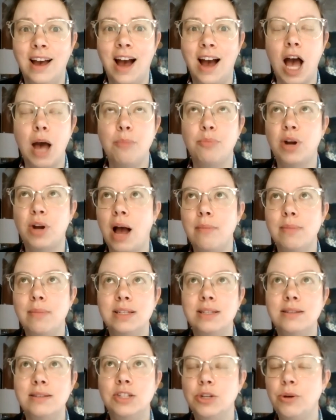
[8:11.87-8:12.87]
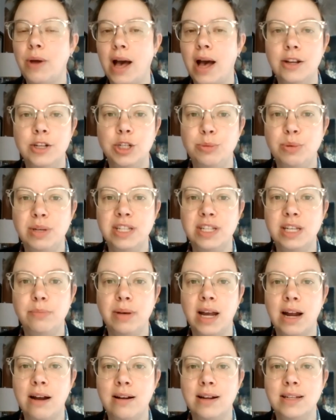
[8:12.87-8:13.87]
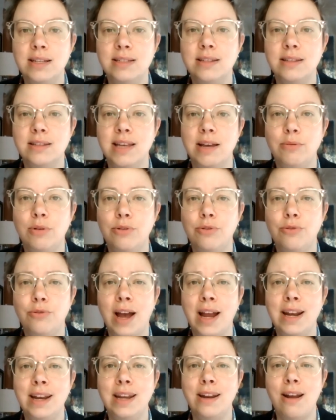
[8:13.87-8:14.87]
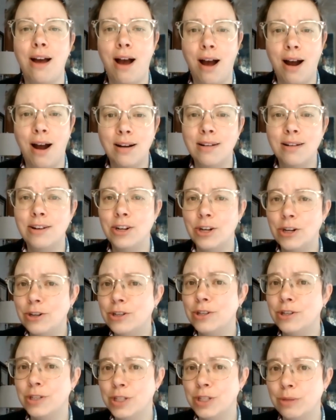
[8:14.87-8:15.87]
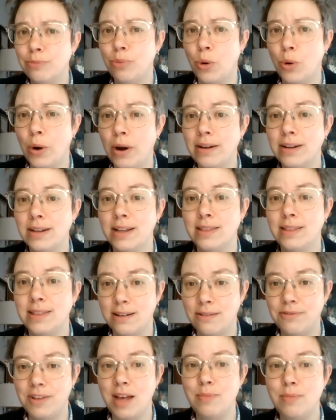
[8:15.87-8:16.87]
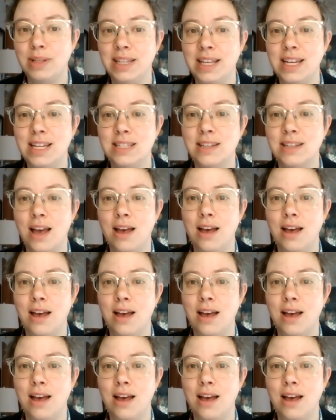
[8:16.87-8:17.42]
a promise to LGBT parents that they will find it harder to support their families,